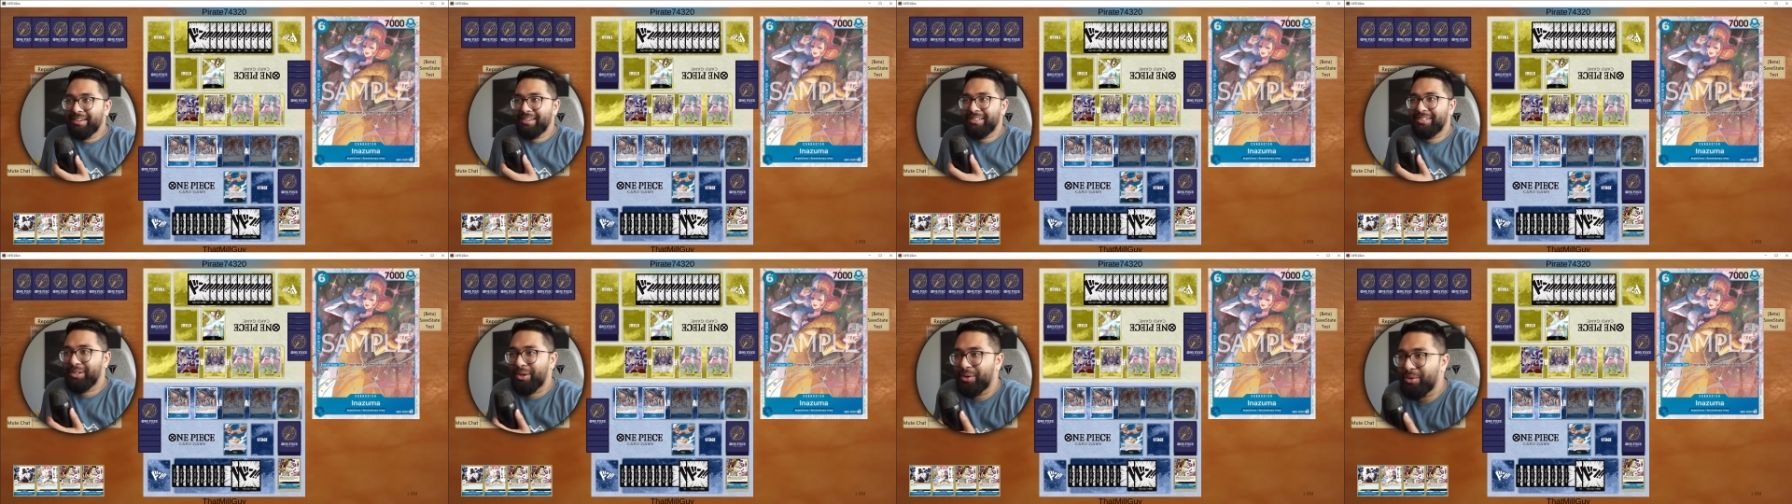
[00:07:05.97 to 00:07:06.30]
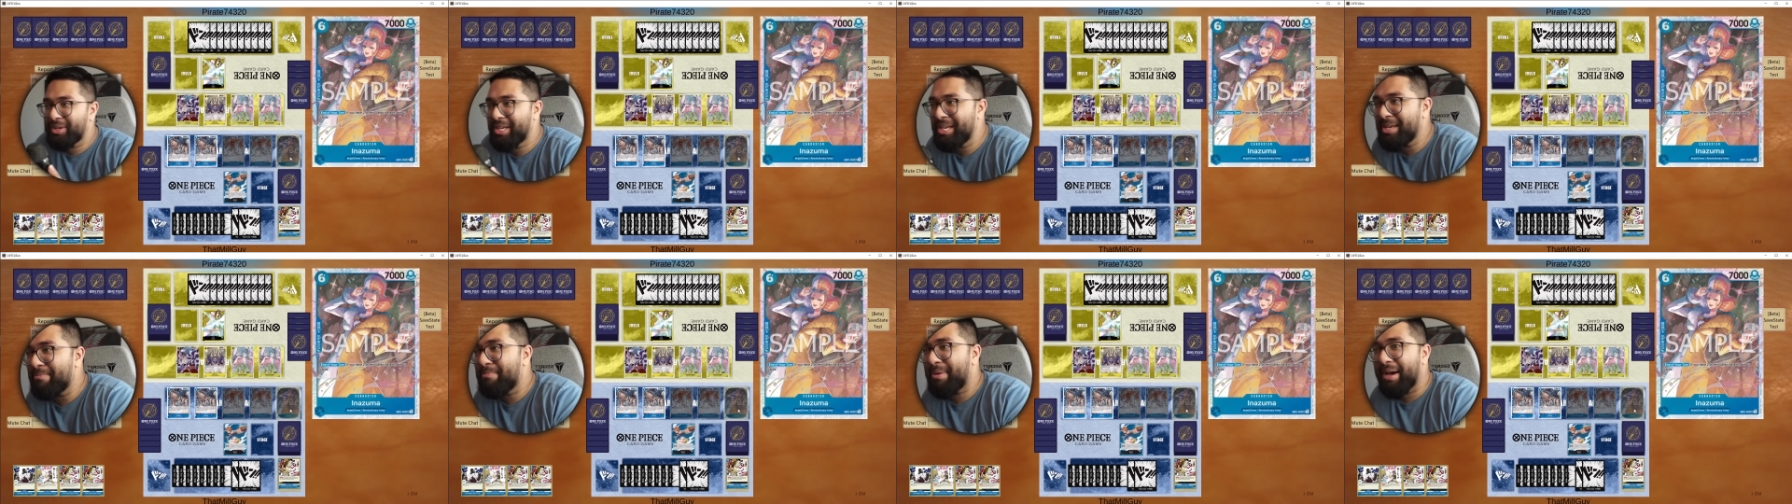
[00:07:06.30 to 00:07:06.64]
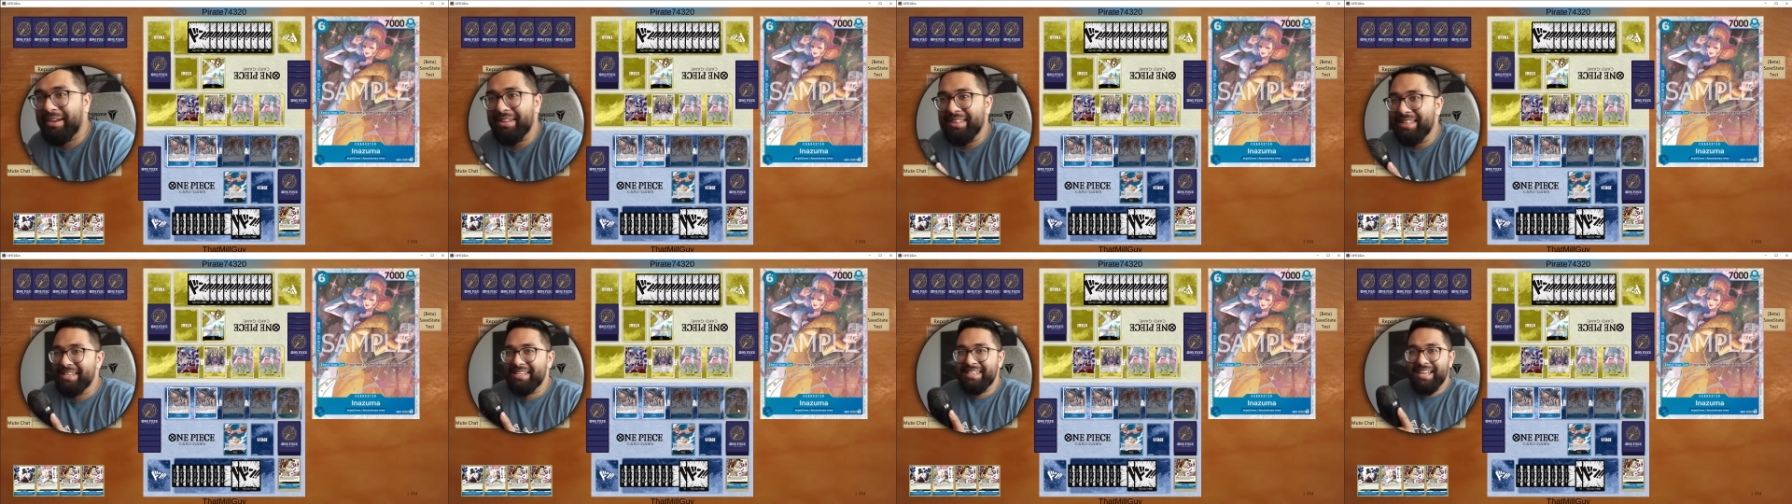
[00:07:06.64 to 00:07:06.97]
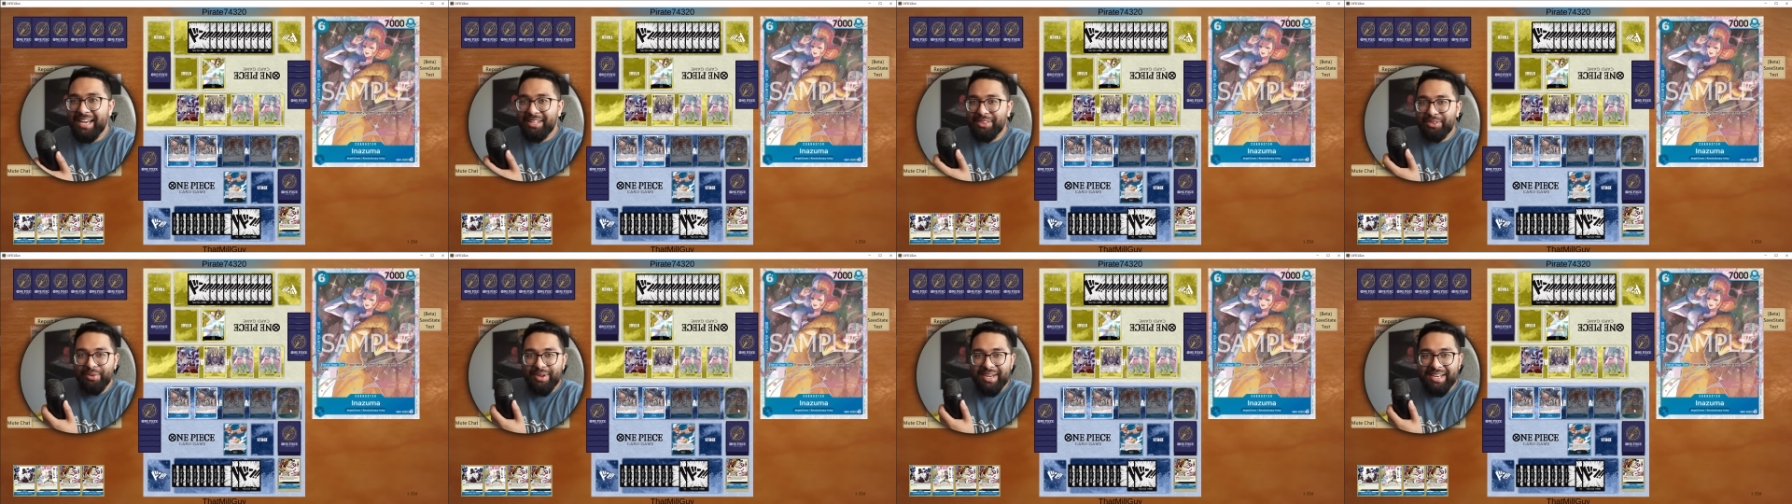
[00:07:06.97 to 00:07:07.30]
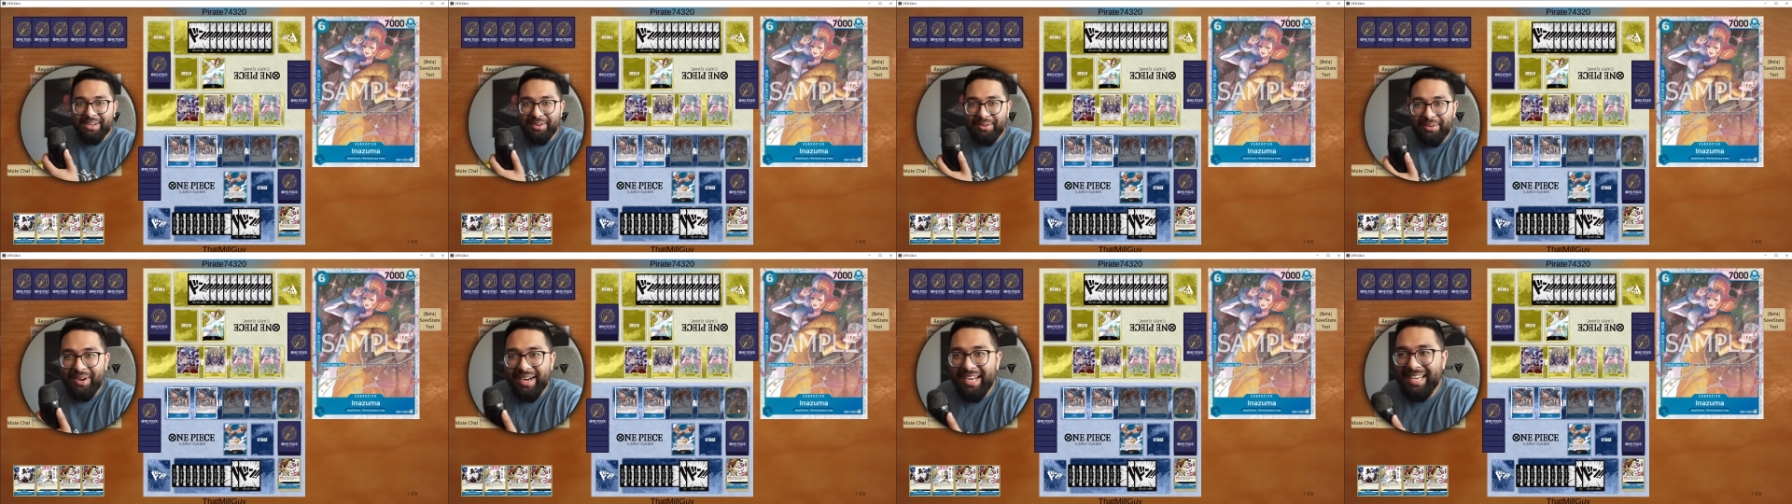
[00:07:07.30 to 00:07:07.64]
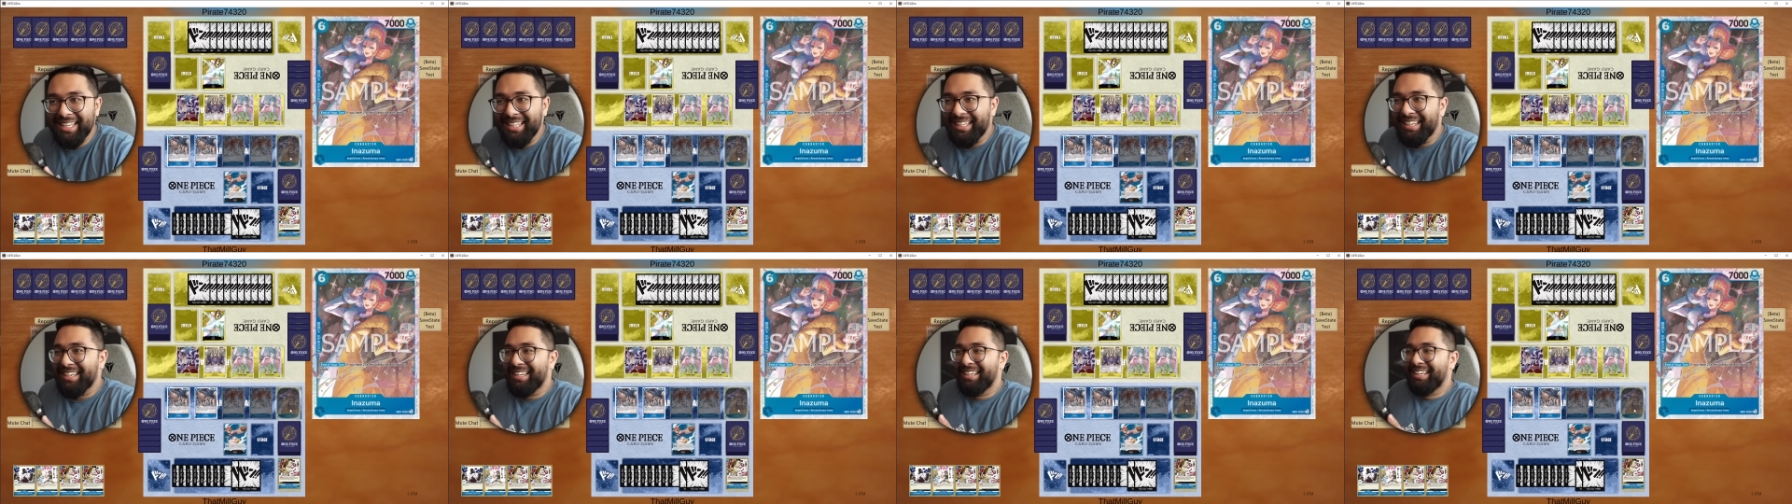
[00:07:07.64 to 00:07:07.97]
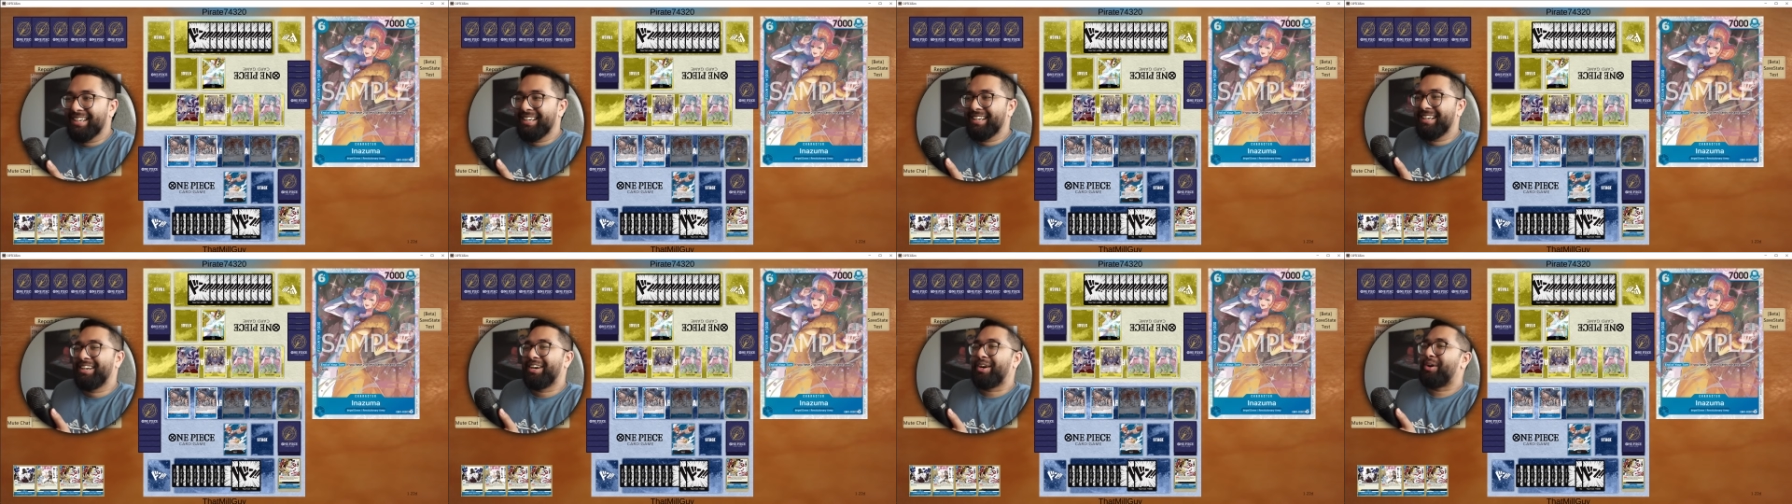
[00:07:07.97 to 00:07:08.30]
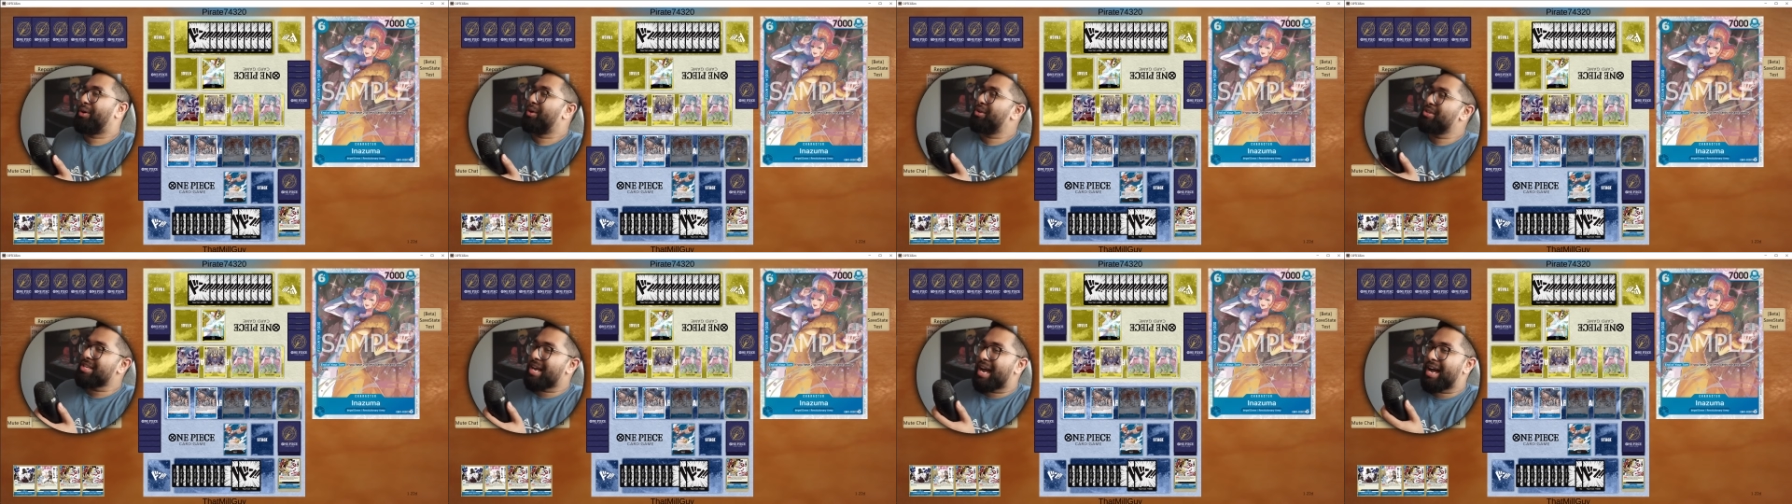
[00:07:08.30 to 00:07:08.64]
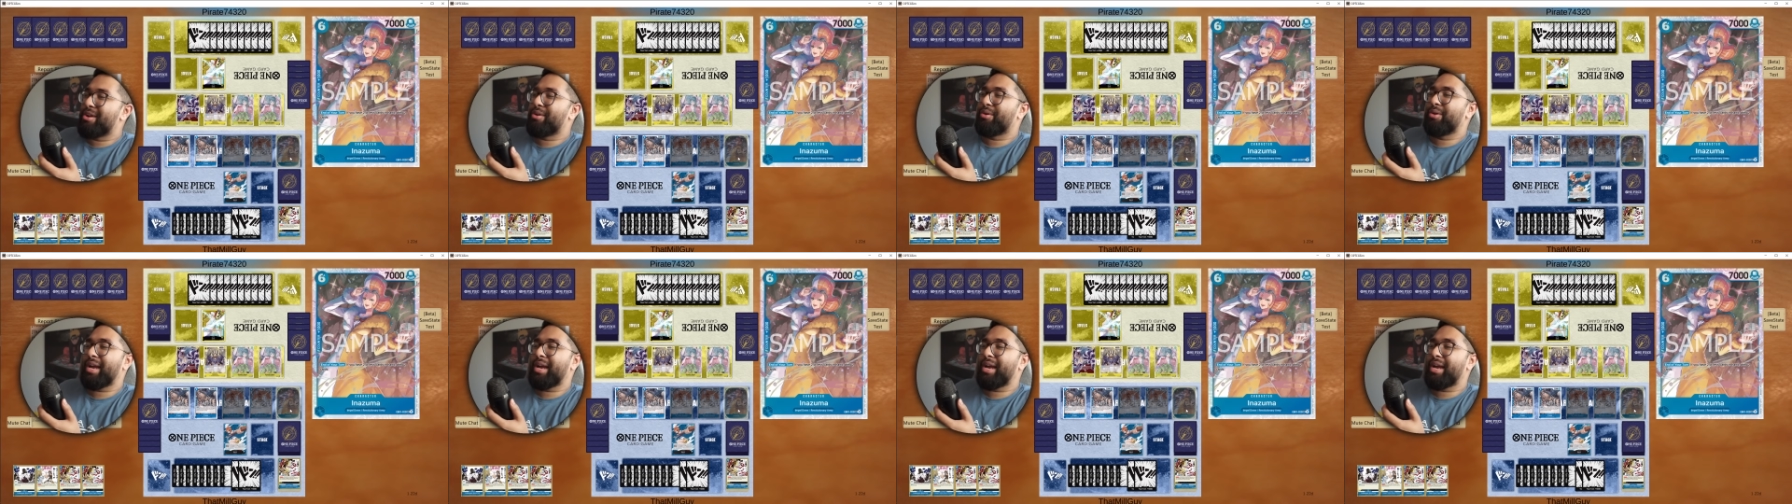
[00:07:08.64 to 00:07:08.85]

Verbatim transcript: Low key better than Deathwing? Wait hold on.